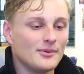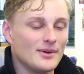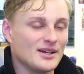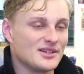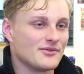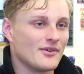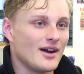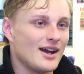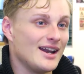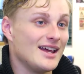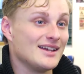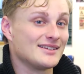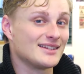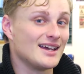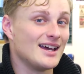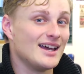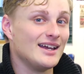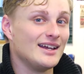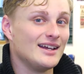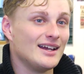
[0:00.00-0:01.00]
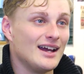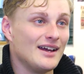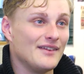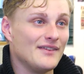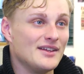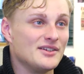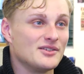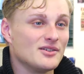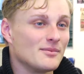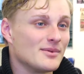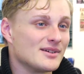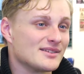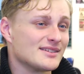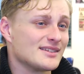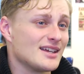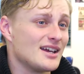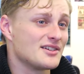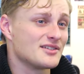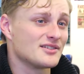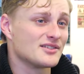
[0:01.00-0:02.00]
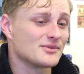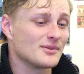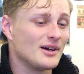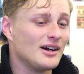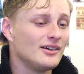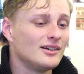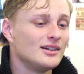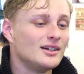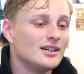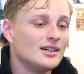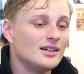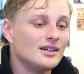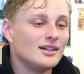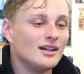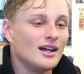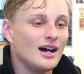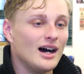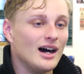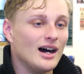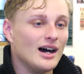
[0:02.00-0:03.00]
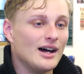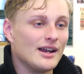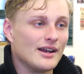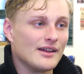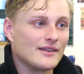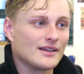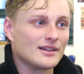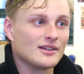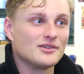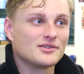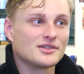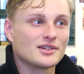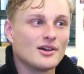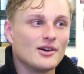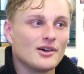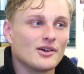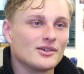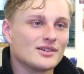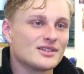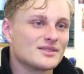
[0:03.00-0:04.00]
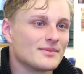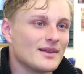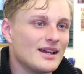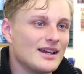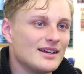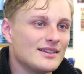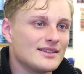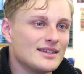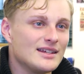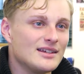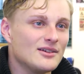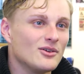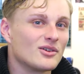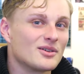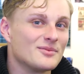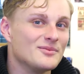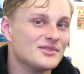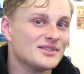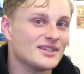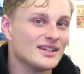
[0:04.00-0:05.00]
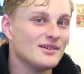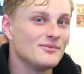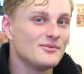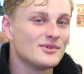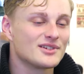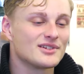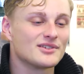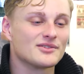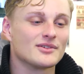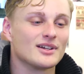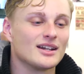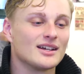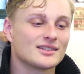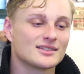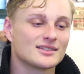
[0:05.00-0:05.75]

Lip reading: It's write an essay and then do a presentation as well, and I think those are going on display at the York Museum, which is really